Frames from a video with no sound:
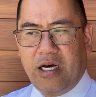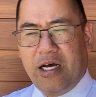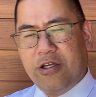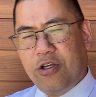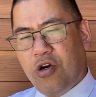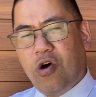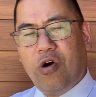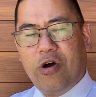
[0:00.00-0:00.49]

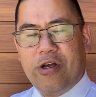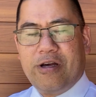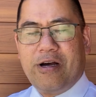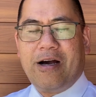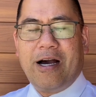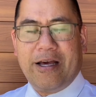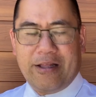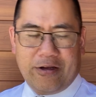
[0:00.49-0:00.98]
you know,
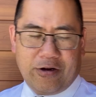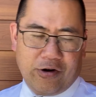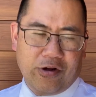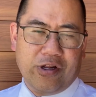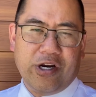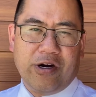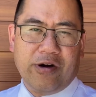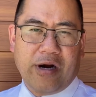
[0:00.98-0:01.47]
I
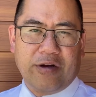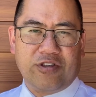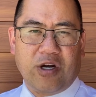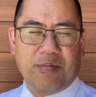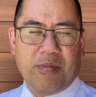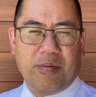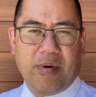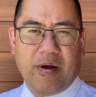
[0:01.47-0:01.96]
earlier I was
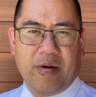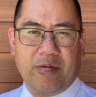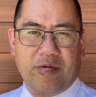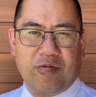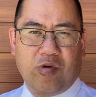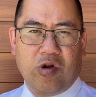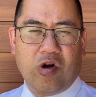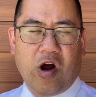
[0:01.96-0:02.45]
talking about my
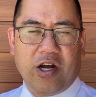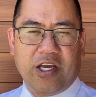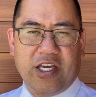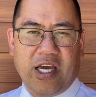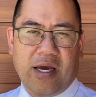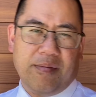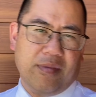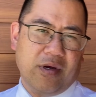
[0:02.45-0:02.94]
roller hockey
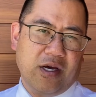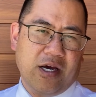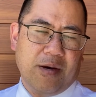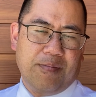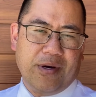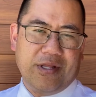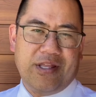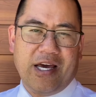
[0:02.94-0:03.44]
game,
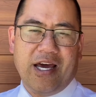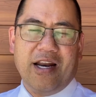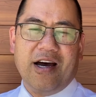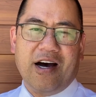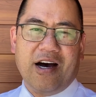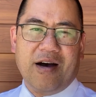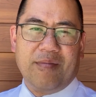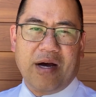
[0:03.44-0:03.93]
but then
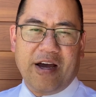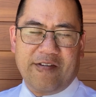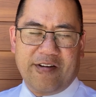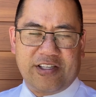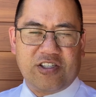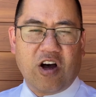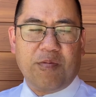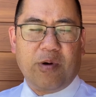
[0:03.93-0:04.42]
um, I have a
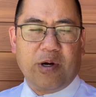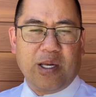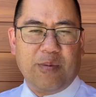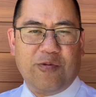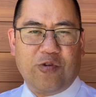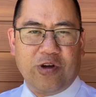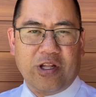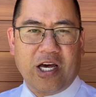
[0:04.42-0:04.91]
softball game
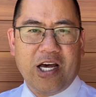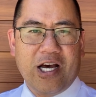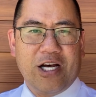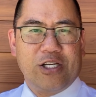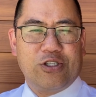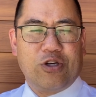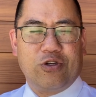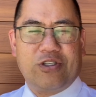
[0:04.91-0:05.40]
before that.
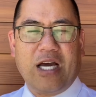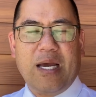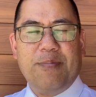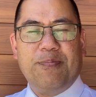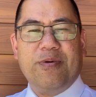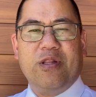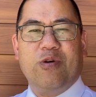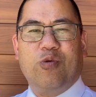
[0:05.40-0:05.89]
So
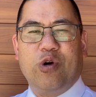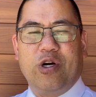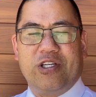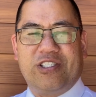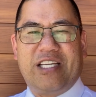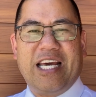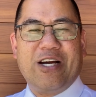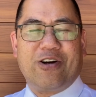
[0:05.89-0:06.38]
type in the
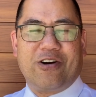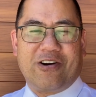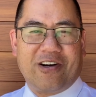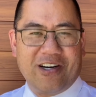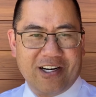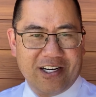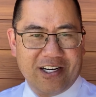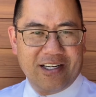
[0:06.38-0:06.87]
word dinger.
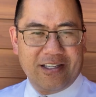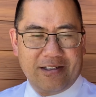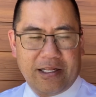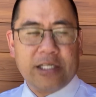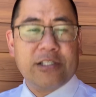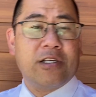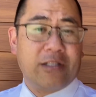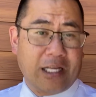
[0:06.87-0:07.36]

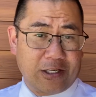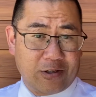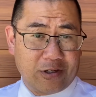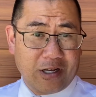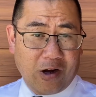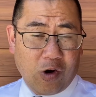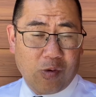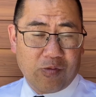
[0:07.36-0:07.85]
That's that's
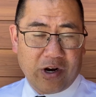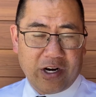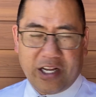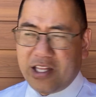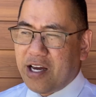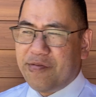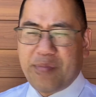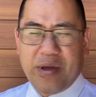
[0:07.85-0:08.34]
a home run. I
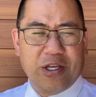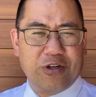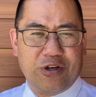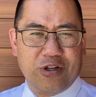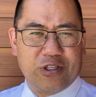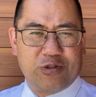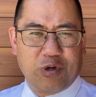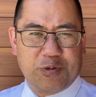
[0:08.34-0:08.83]
think I've made you
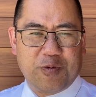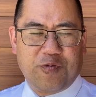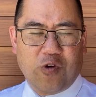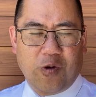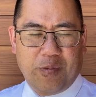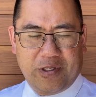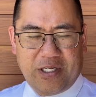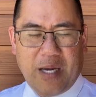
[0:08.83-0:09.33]
do this once
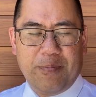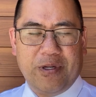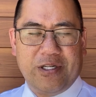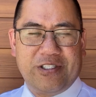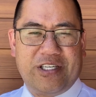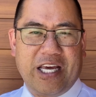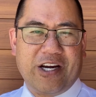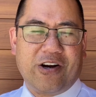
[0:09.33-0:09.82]
before, but type
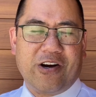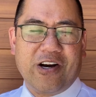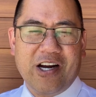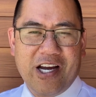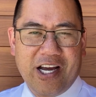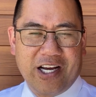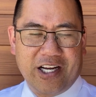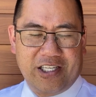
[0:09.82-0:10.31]
in dinger
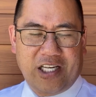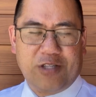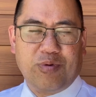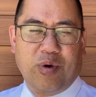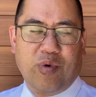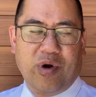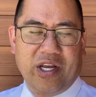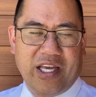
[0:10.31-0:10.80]
because that's
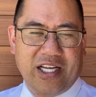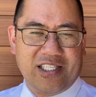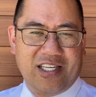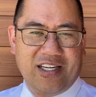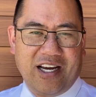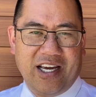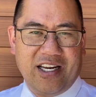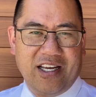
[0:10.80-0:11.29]
what I want to get
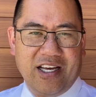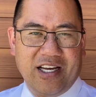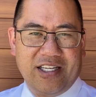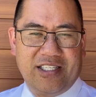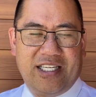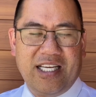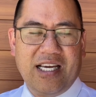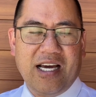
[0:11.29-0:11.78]
tonight.
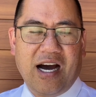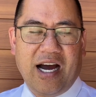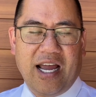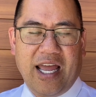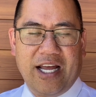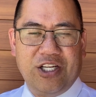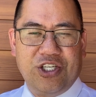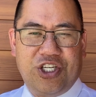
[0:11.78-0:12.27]
D I
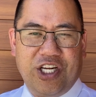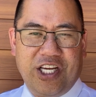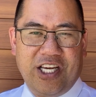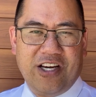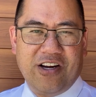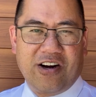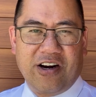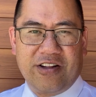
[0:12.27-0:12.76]
N G
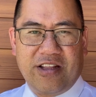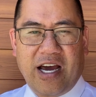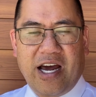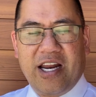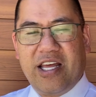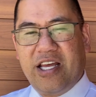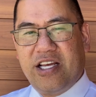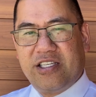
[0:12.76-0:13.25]
E R.
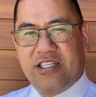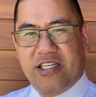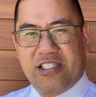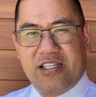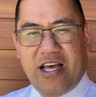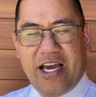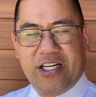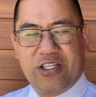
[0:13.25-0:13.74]
That is a
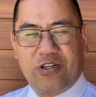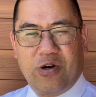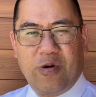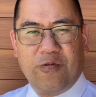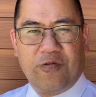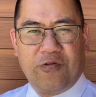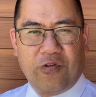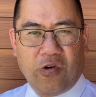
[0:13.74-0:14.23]
slang
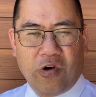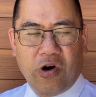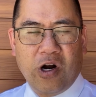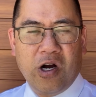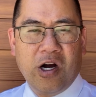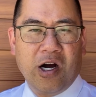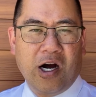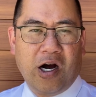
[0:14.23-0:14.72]
term for
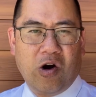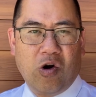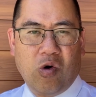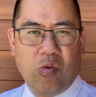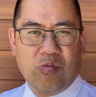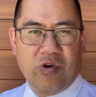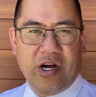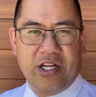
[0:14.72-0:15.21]
a
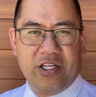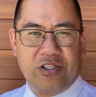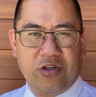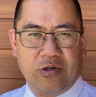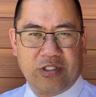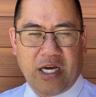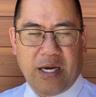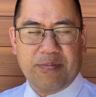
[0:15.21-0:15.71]
home run.
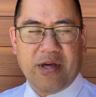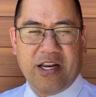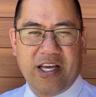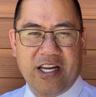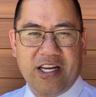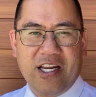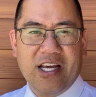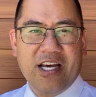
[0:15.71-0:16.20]
So type that
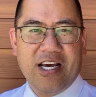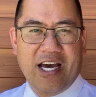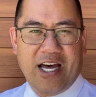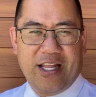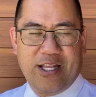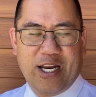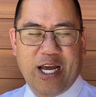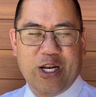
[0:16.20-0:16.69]
in,
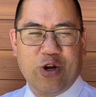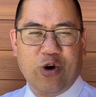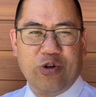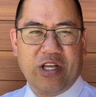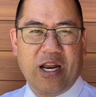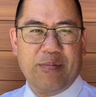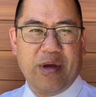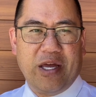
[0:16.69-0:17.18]
and then I know
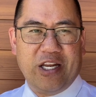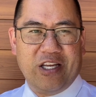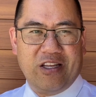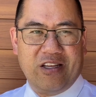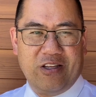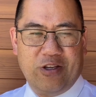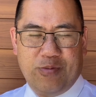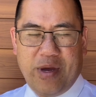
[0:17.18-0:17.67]
that I made it.
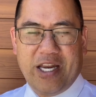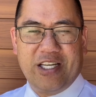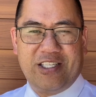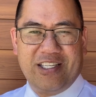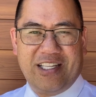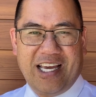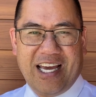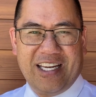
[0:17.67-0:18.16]
You made it
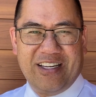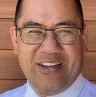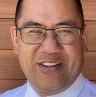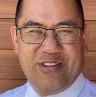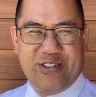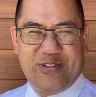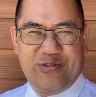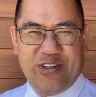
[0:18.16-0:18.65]
to the end of
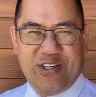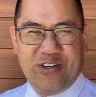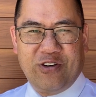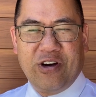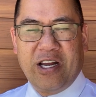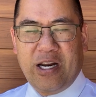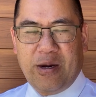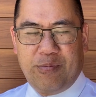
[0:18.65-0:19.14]
this
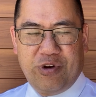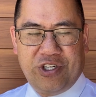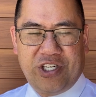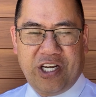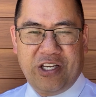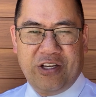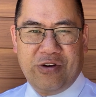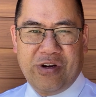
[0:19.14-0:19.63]
video, and I
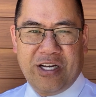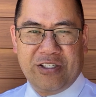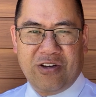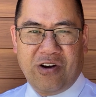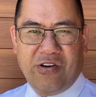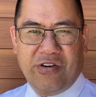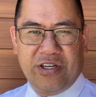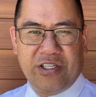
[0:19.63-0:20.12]
appreciate you as
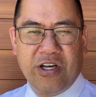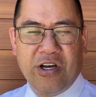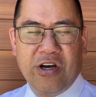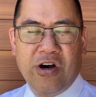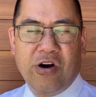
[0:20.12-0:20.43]
always.